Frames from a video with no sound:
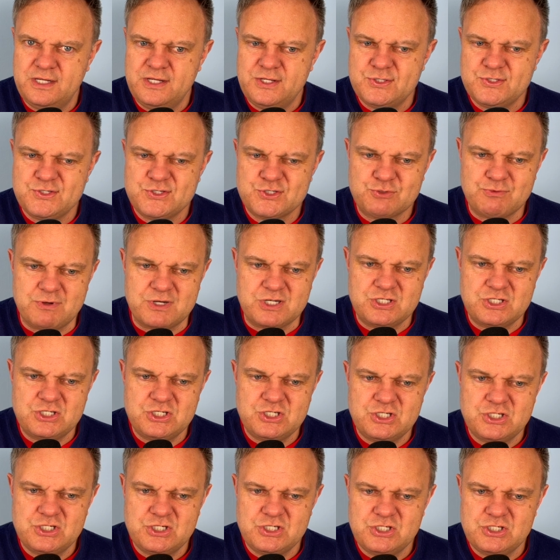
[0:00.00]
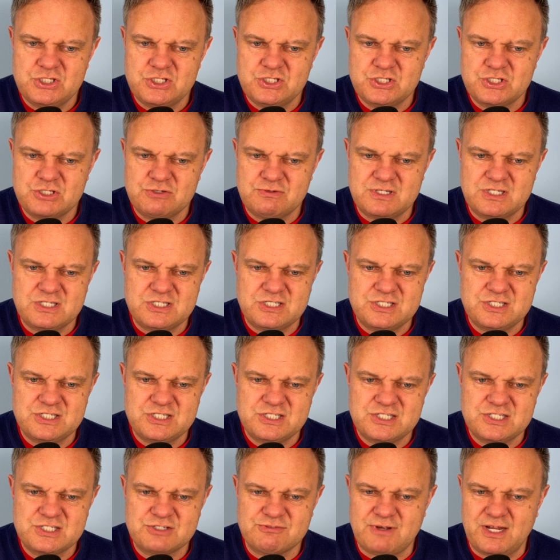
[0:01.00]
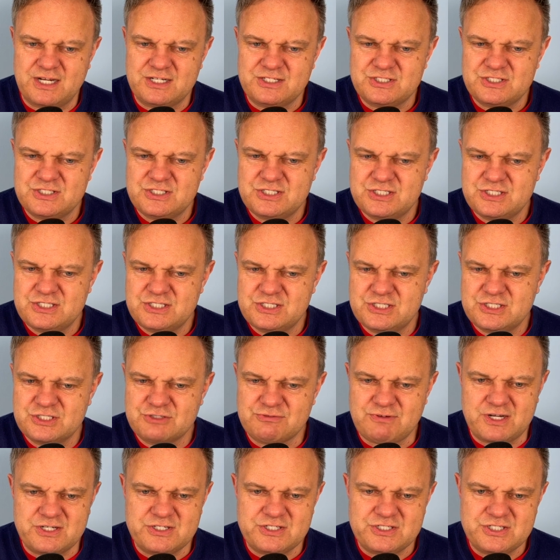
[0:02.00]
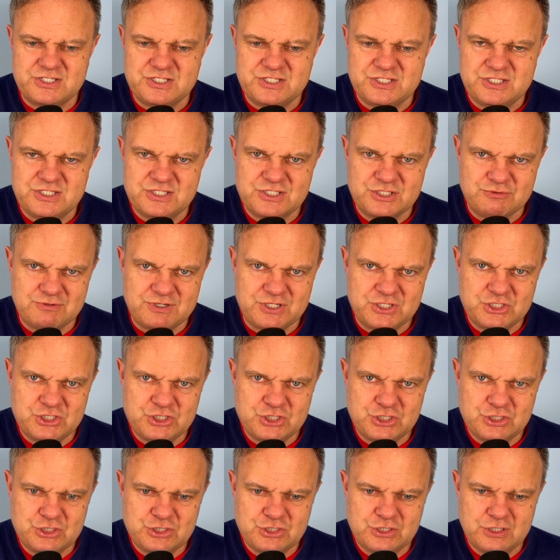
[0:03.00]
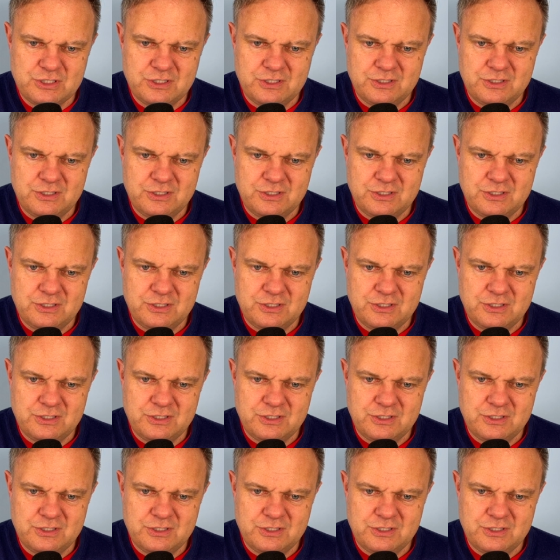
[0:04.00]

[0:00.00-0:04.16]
Scritch, scritch, scratch, scratch, scritch.